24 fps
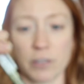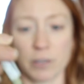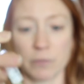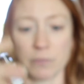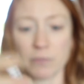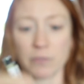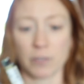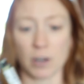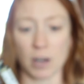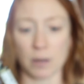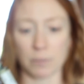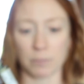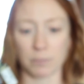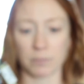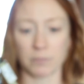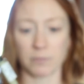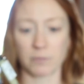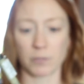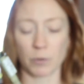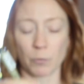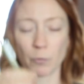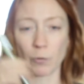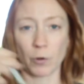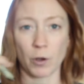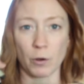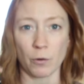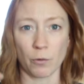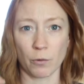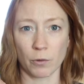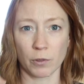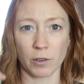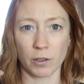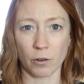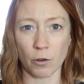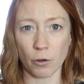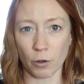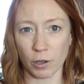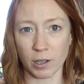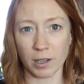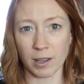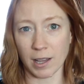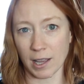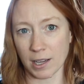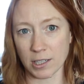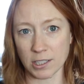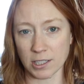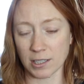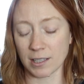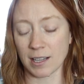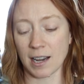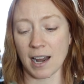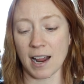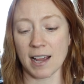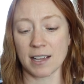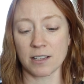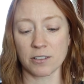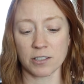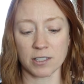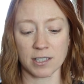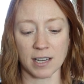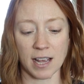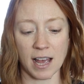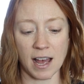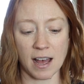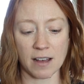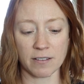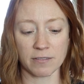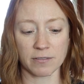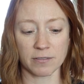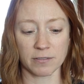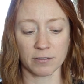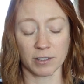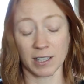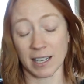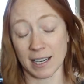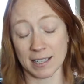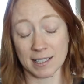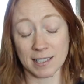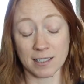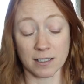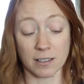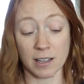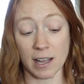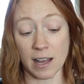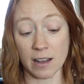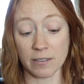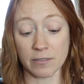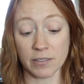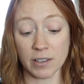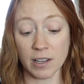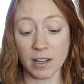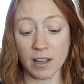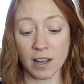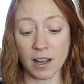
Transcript: them from the whole collection that I used to have, that I still have,